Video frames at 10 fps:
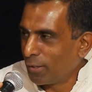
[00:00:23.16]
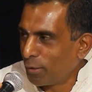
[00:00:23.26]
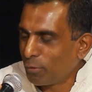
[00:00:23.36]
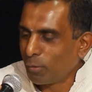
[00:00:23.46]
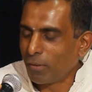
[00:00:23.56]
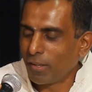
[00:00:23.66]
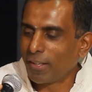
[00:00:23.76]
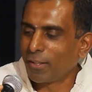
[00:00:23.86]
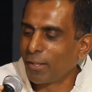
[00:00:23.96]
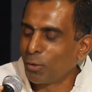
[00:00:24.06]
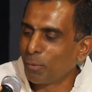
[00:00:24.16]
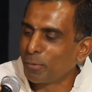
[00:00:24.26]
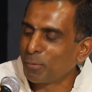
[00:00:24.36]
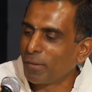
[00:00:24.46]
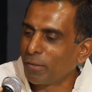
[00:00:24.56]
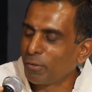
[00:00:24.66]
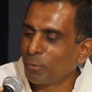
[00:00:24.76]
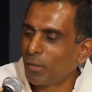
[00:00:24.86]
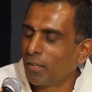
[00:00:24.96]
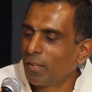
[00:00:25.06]
different would like to get your perspective as
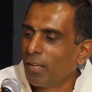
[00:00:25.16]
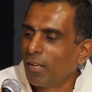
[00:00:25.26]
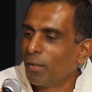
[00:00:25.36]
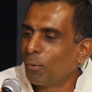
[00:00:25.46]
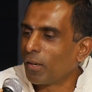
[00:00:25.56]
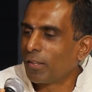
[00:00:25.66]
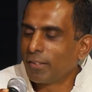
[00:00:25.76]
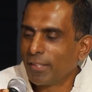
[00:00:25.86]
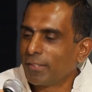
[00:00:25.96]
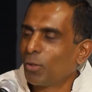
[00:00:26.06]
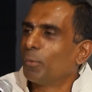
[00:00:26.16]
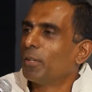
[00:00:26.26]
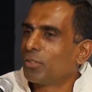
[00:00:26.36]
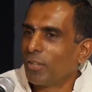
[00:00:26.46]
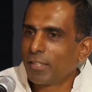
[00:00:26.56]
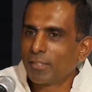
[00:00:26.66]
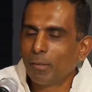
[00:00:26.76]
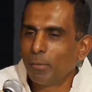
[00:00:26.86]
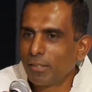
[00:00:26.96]
well. You know, one of the things that always strikes them